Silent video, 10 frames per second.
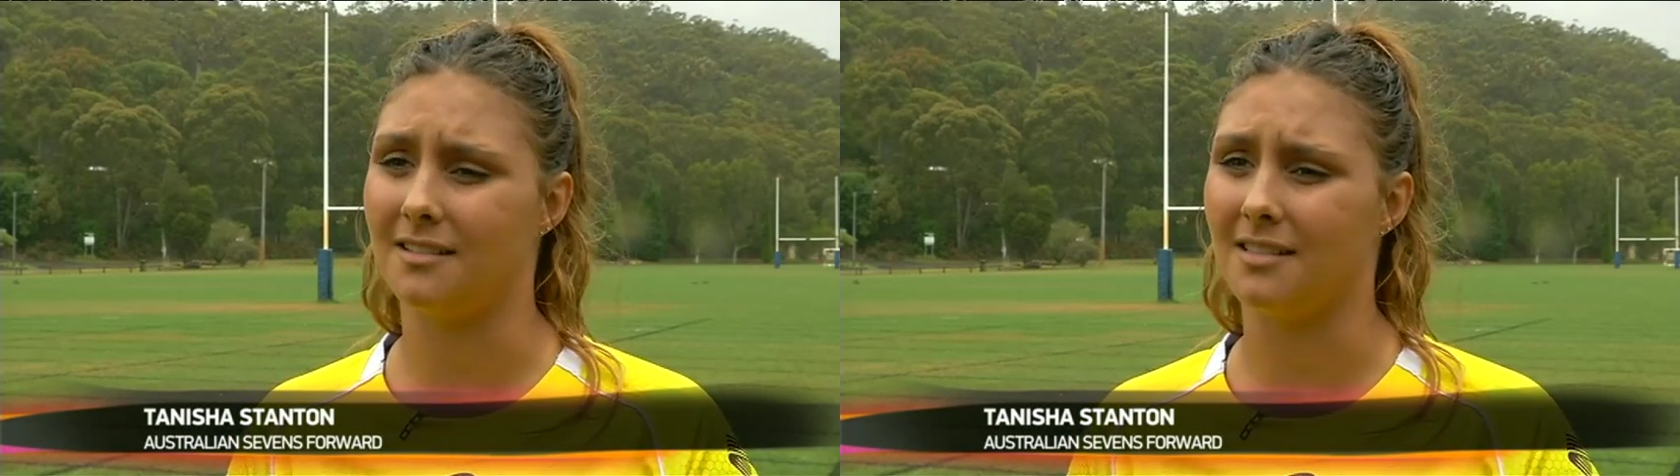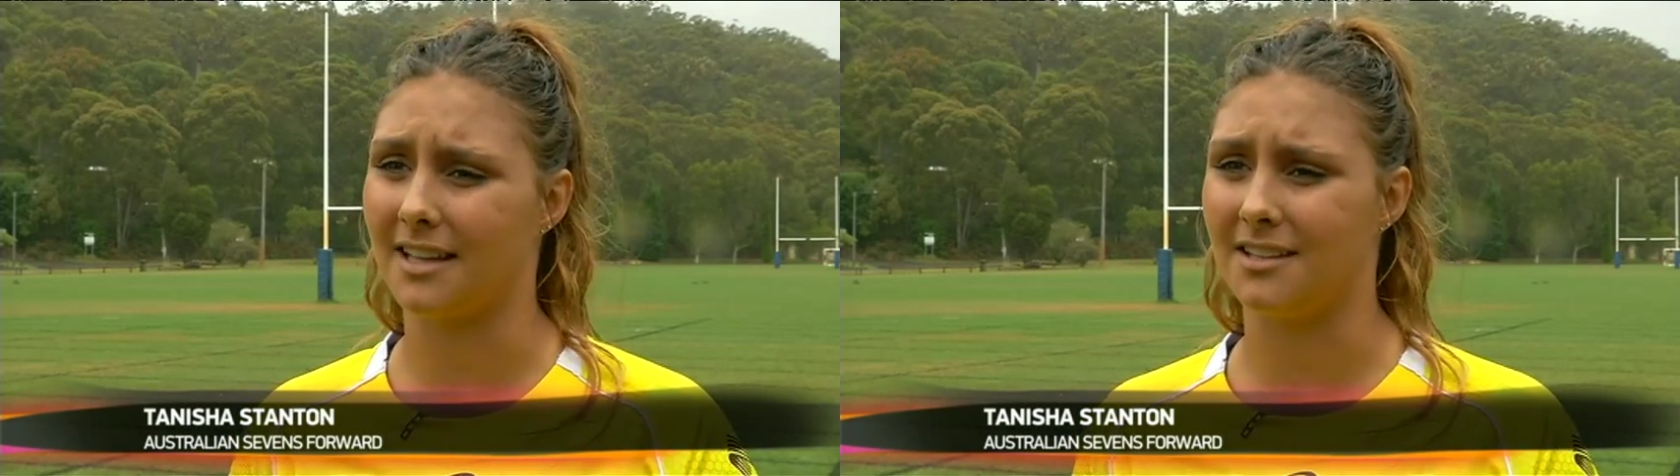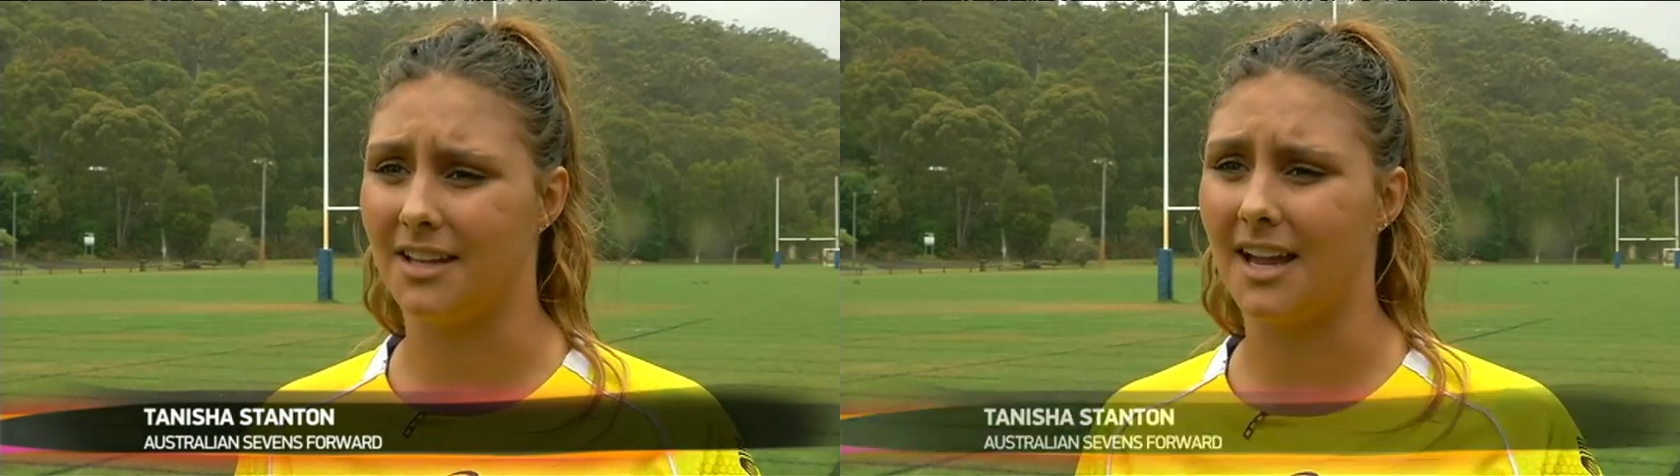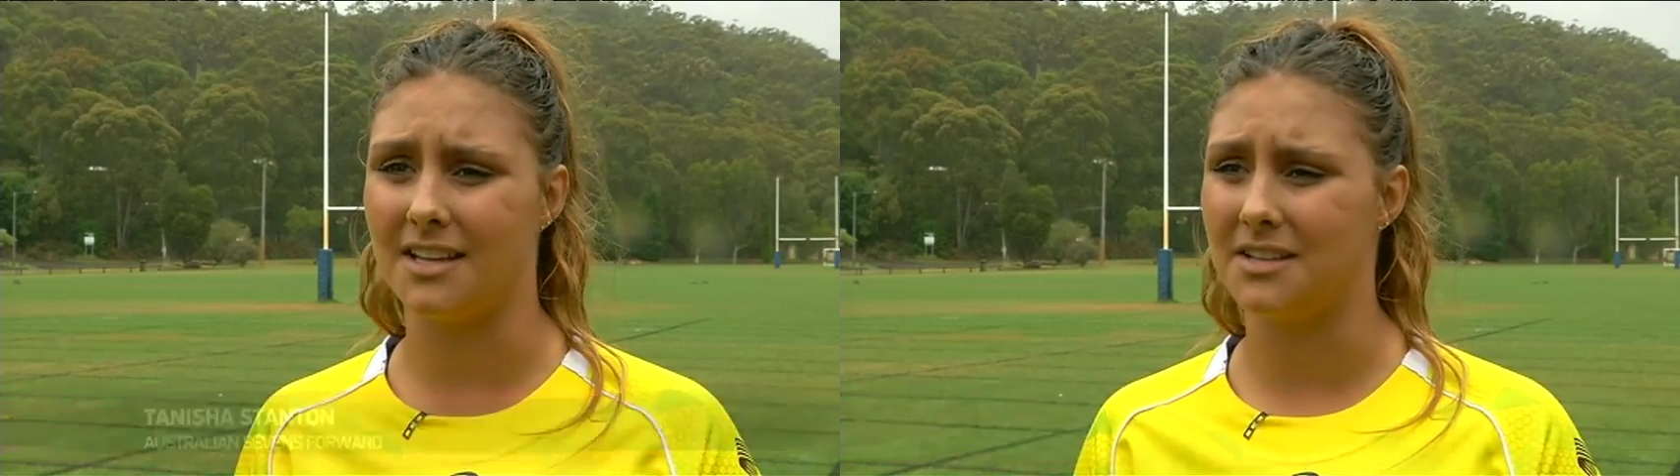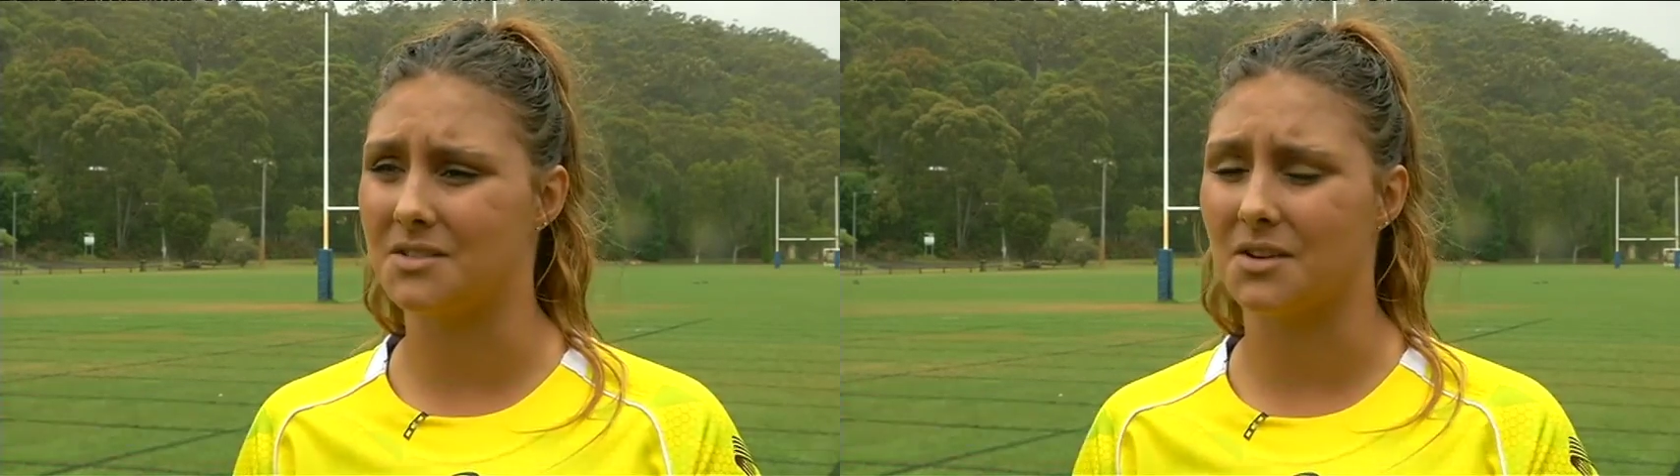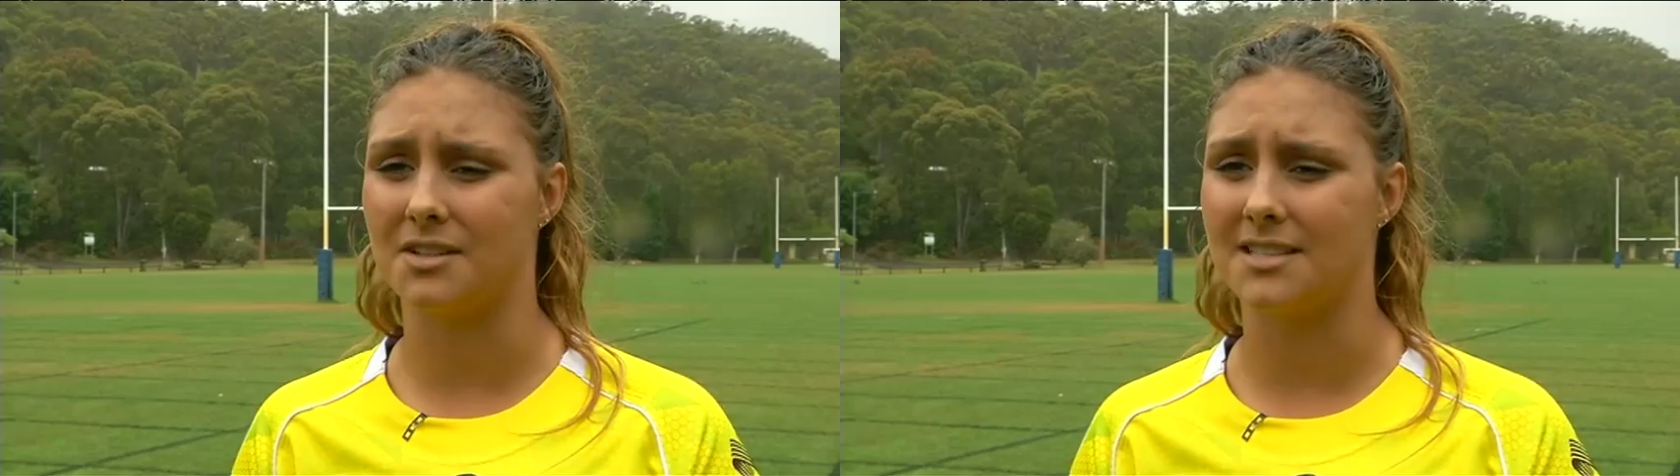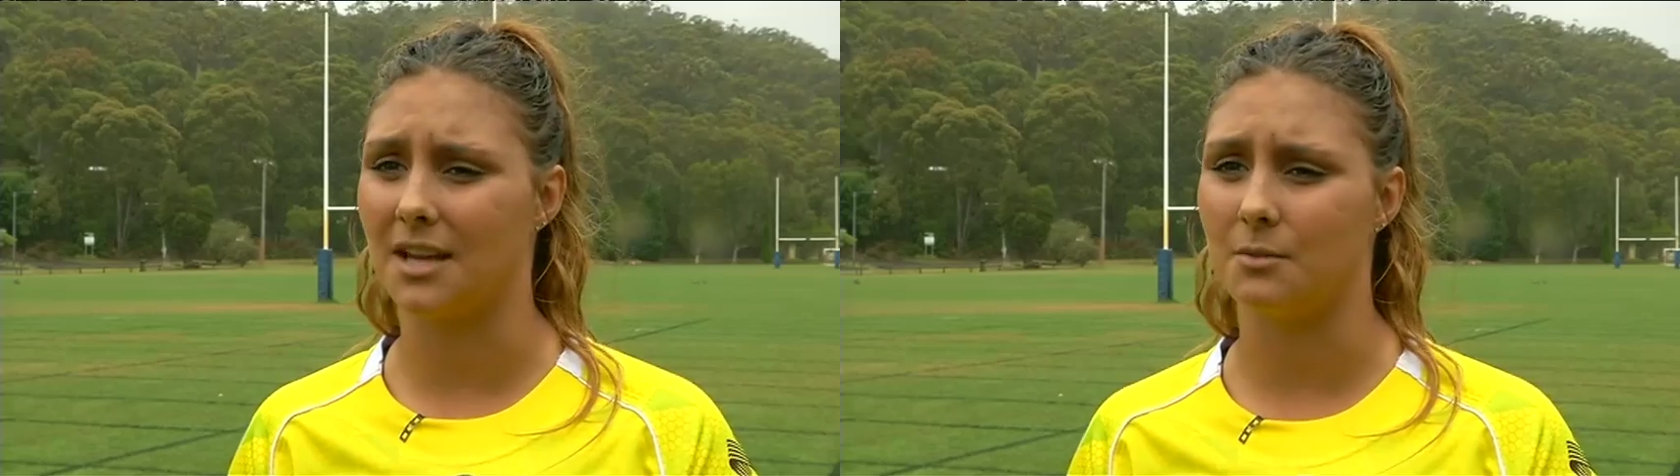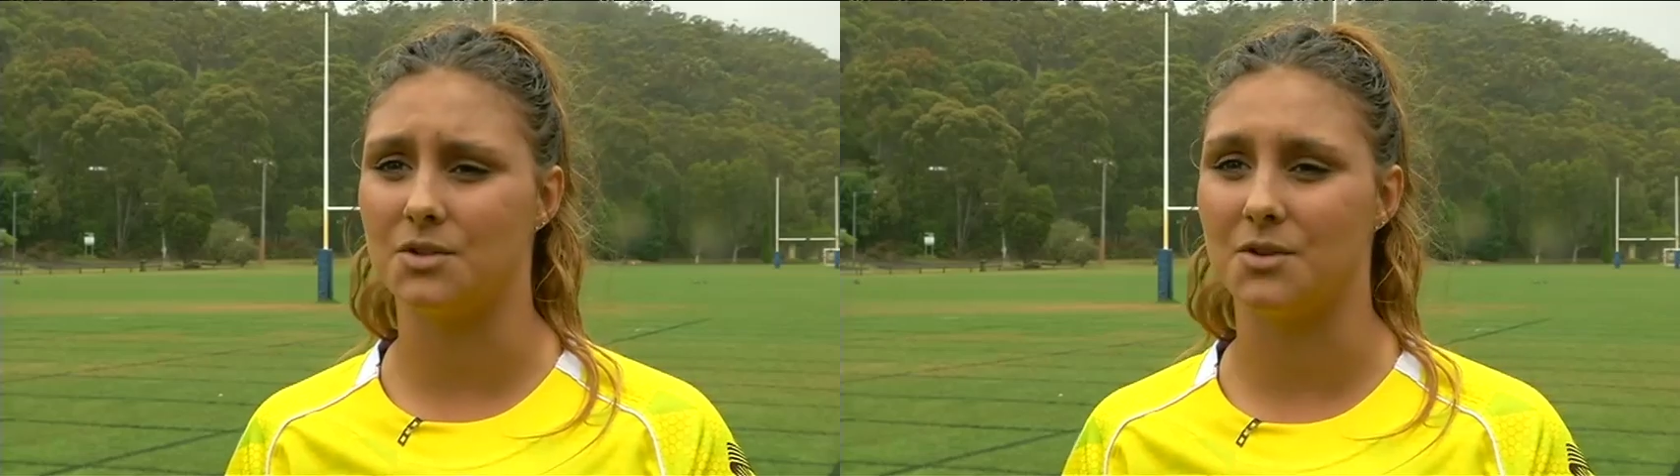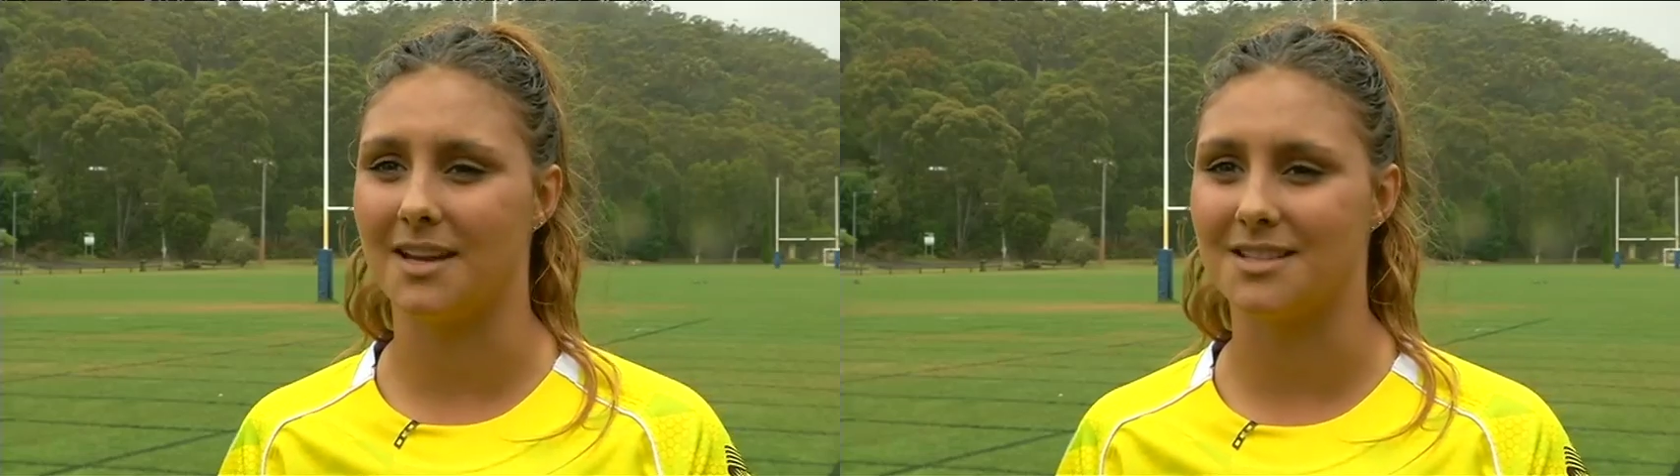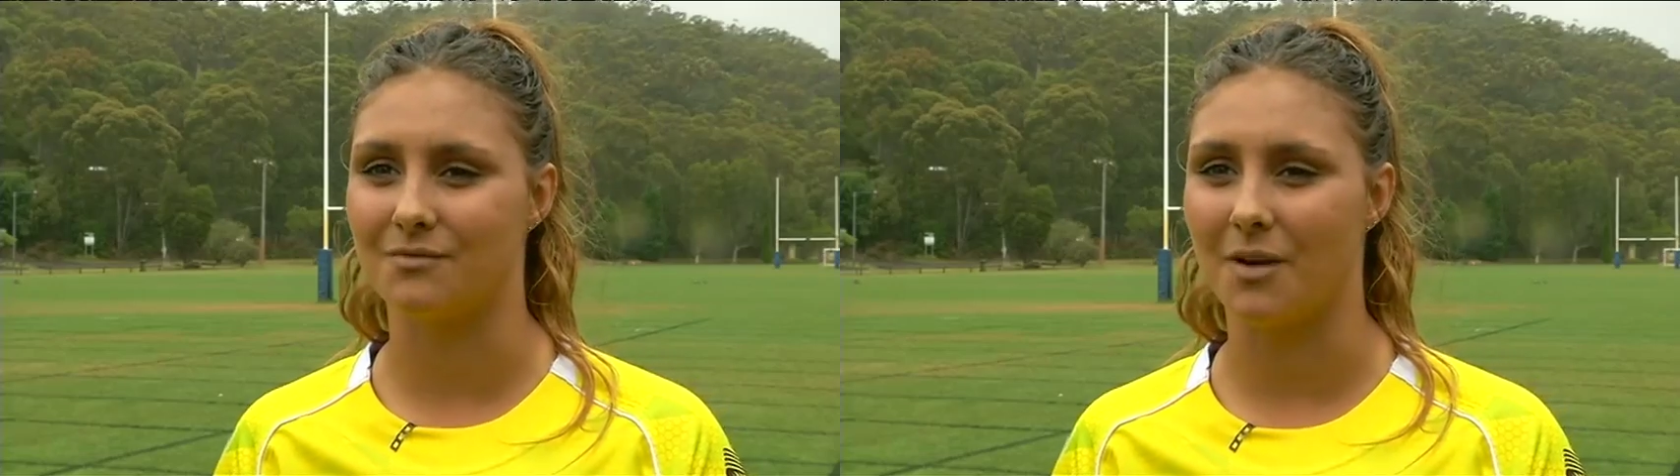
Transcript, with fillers: like you get, you just got to take it with two hands and